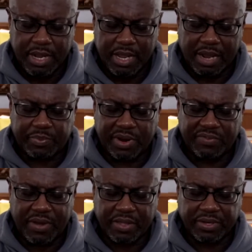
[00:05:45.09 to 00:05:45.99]
And I pray,
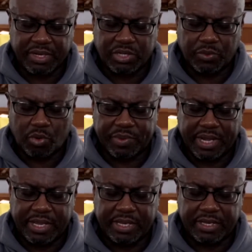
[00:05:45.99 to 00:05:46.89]
Father, that you would open
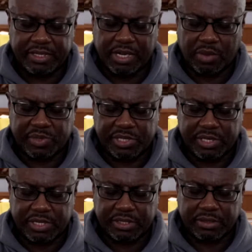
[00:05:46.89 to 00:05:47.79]
our ears and help us to
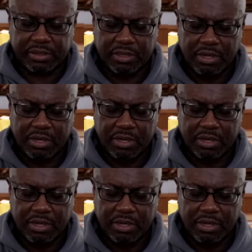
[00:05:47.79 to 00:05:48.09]
listen.